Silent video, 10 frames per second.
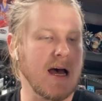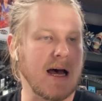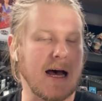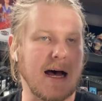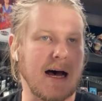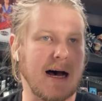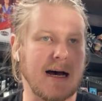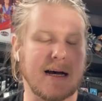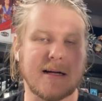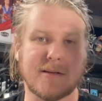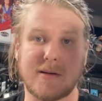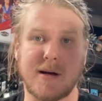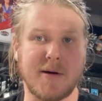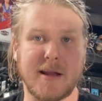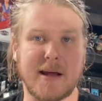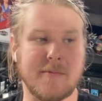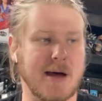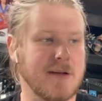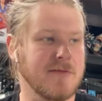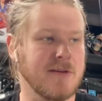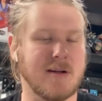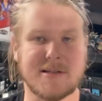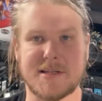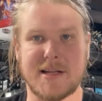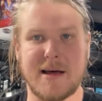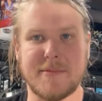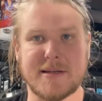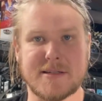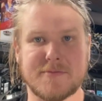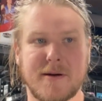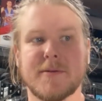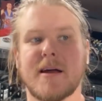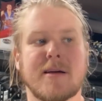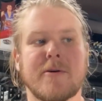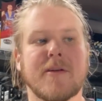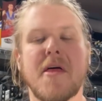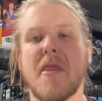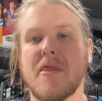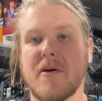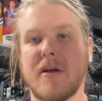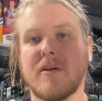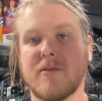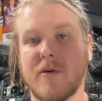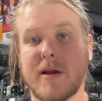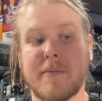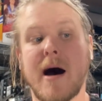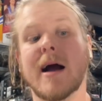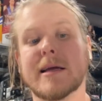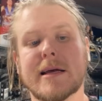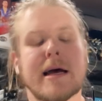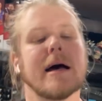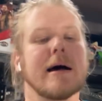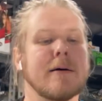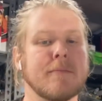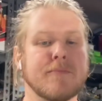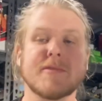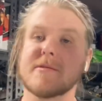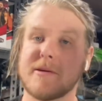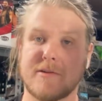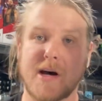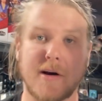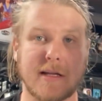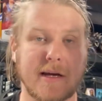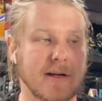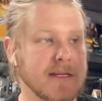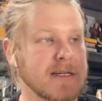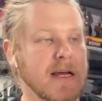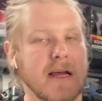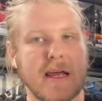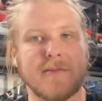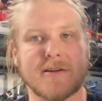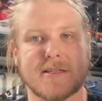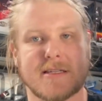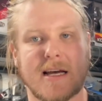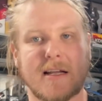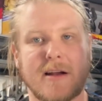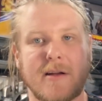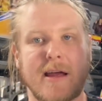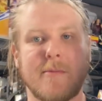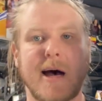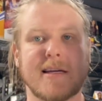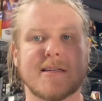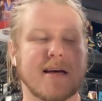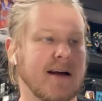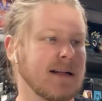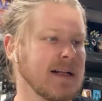look, I'm only going to make a few dollars on that because it's probably only worth that 30 to 40 mark, to be totally honest, if I was to sell that on eBay. So,